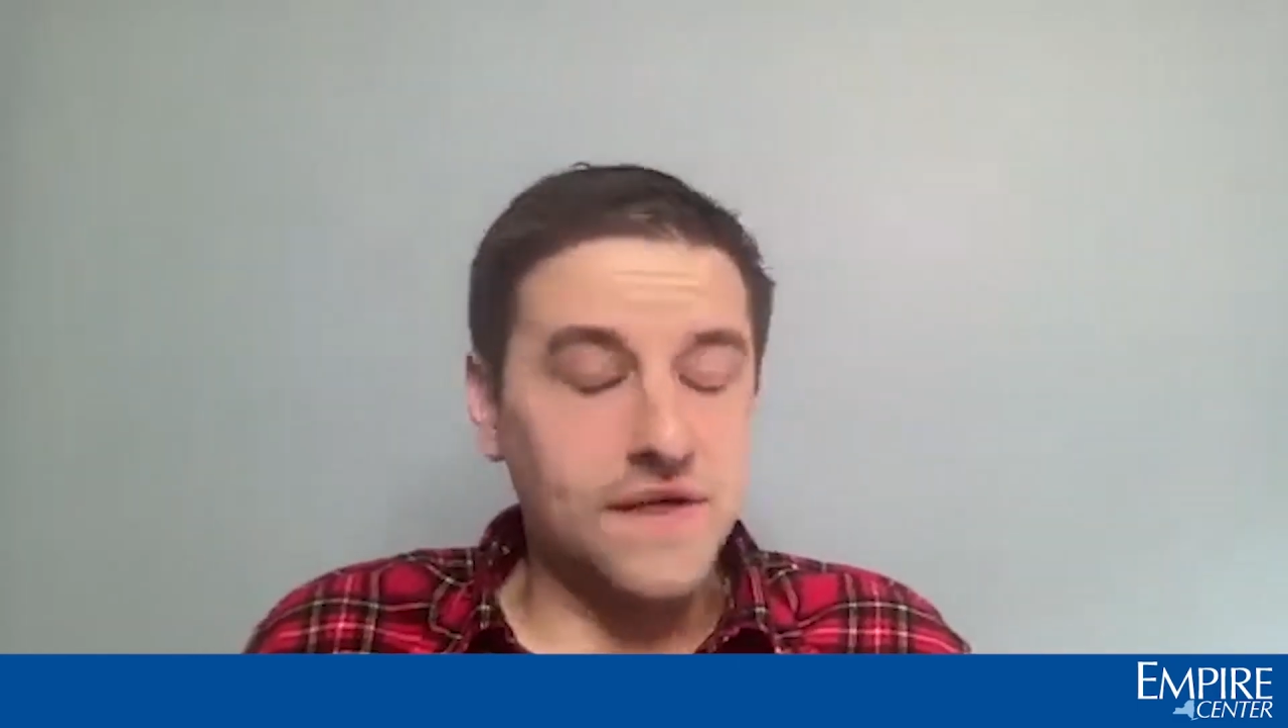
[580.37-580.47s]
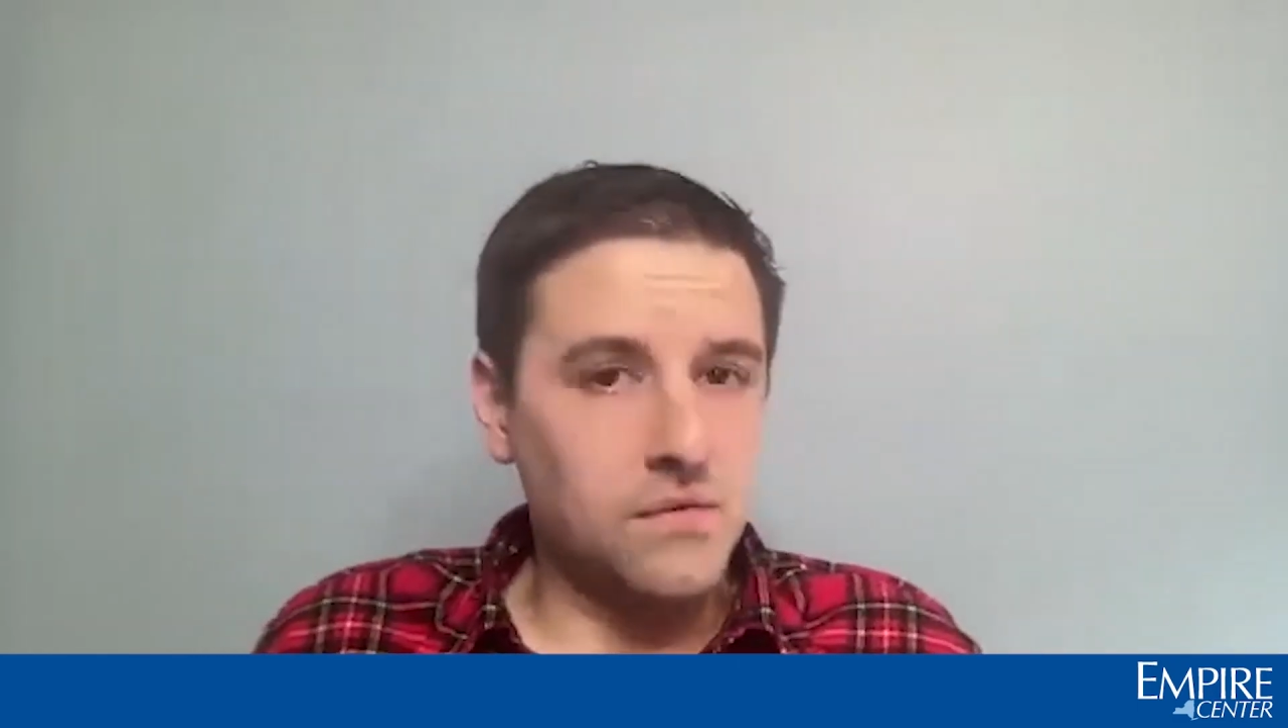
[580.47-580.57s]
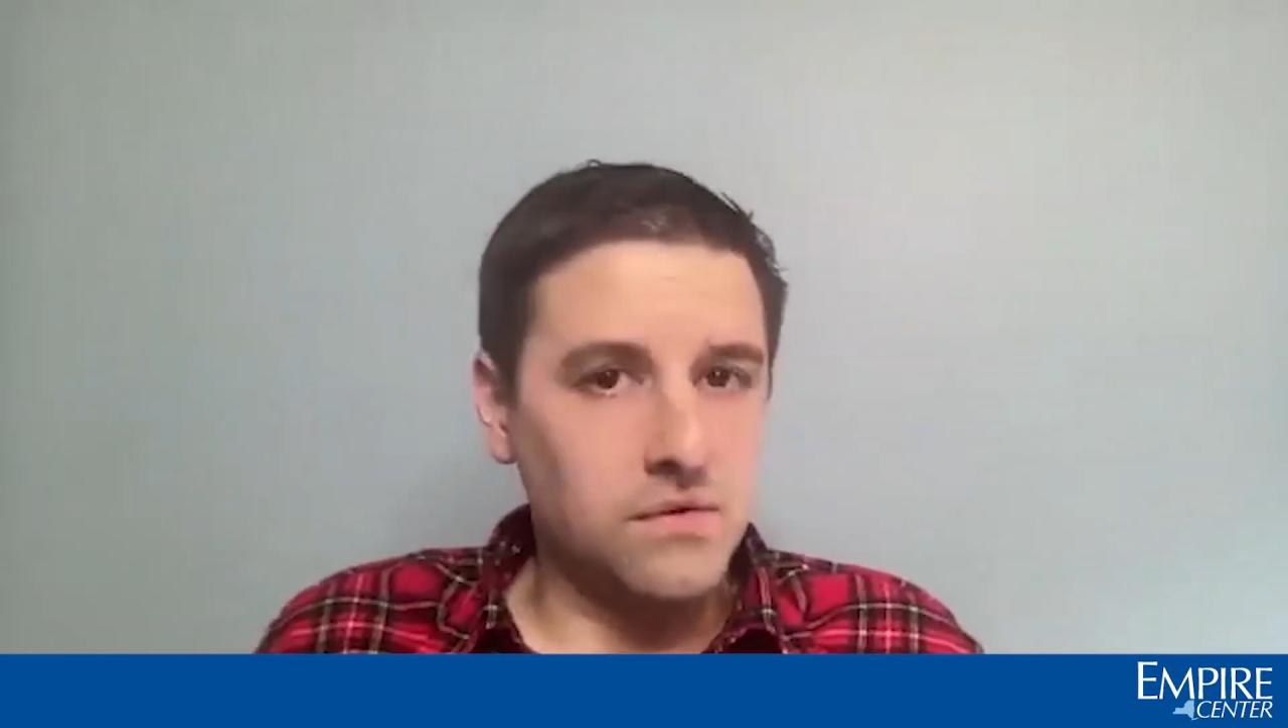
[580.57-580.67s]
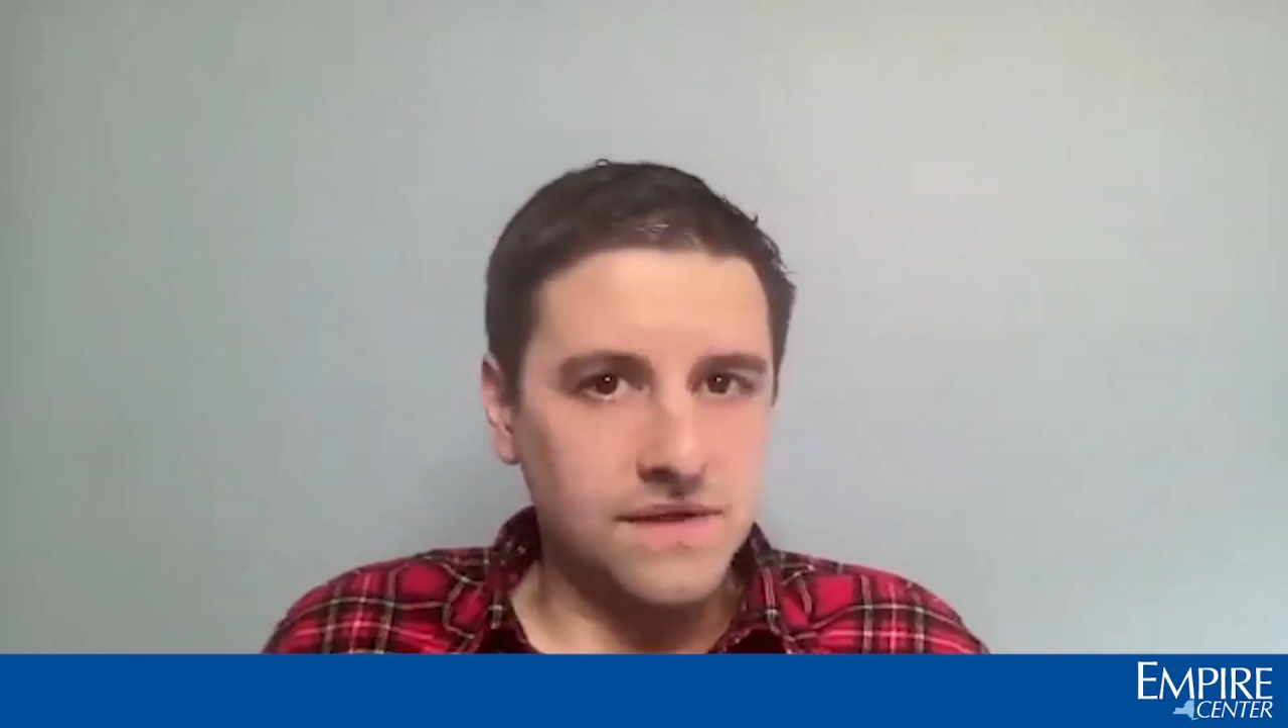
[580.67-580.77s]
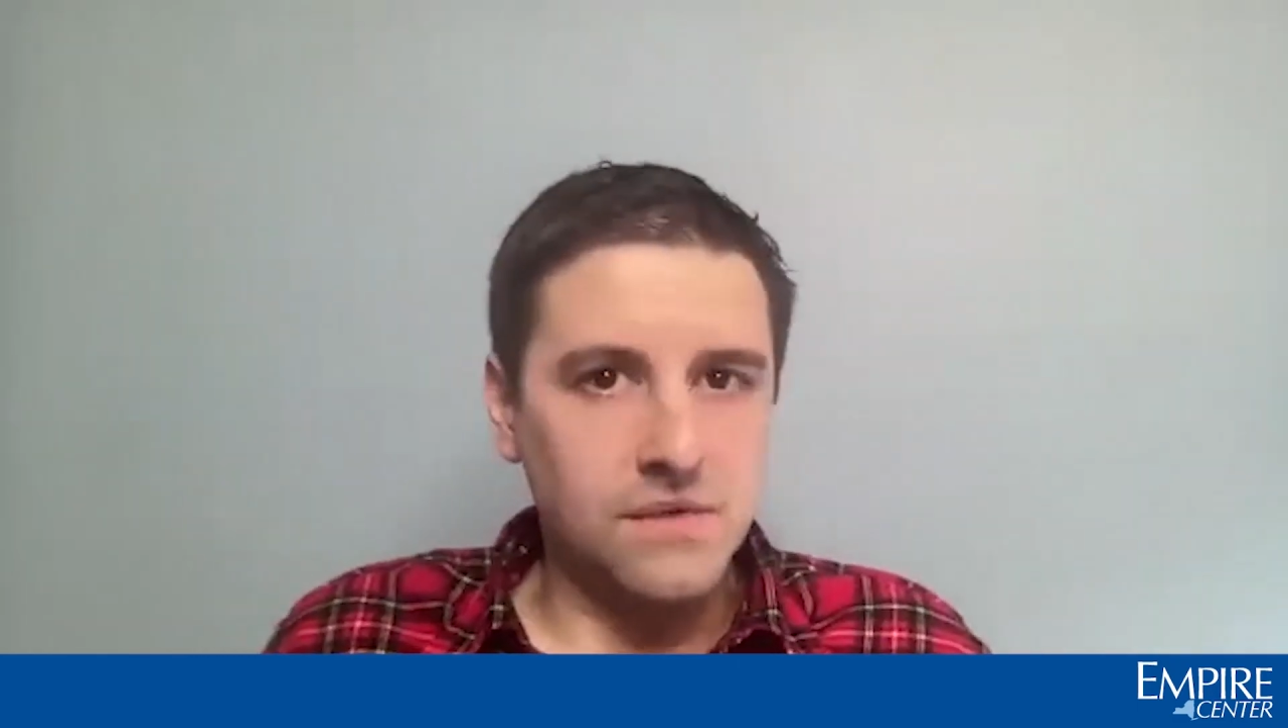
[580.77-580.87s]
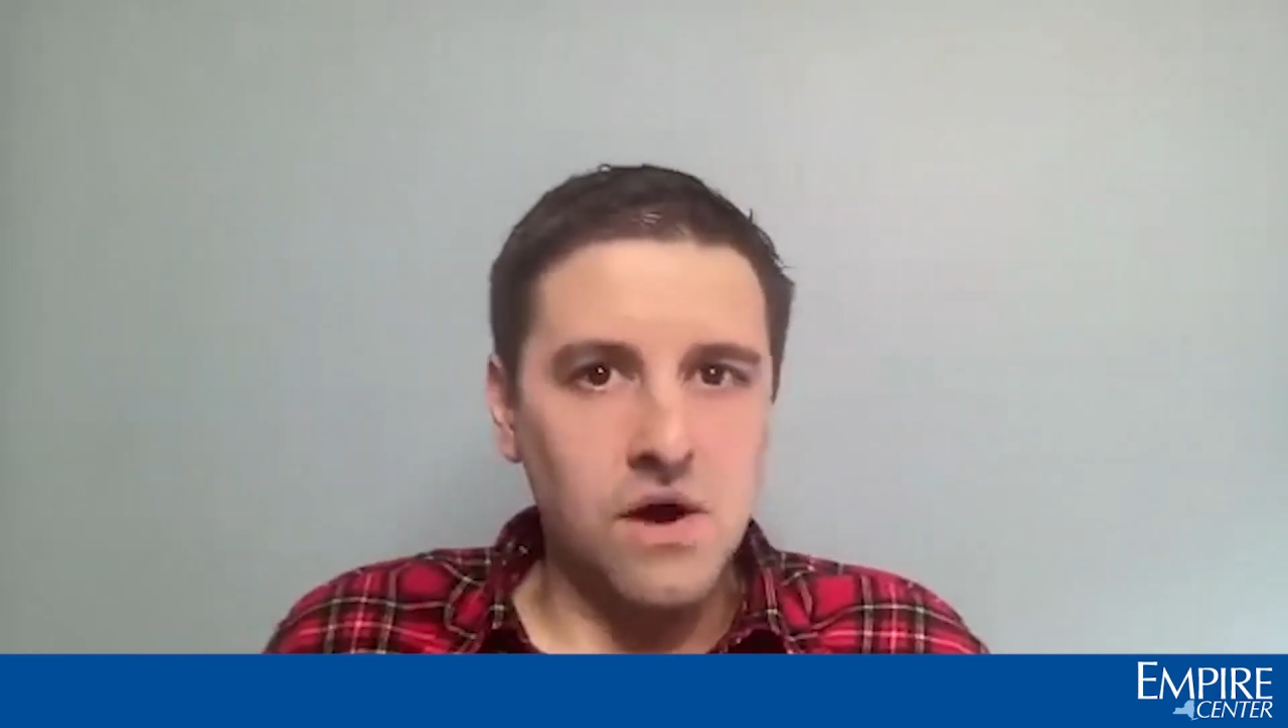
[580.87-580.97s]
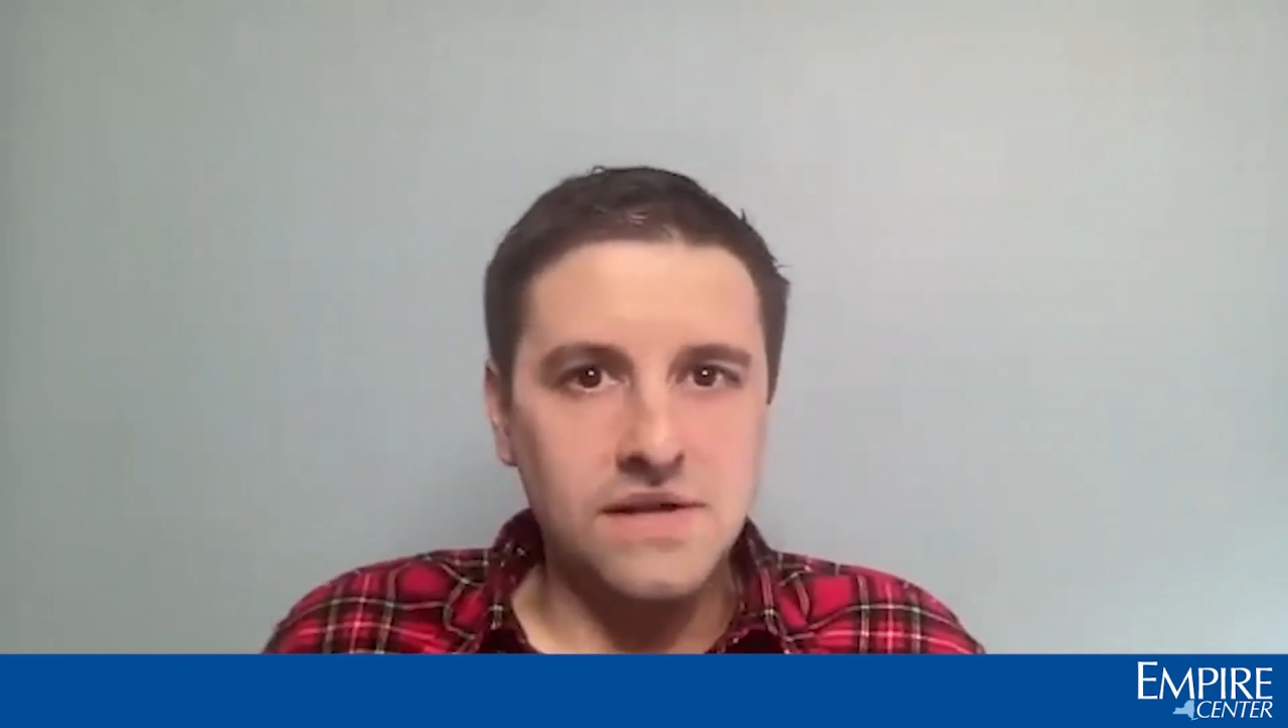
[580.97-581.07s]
They were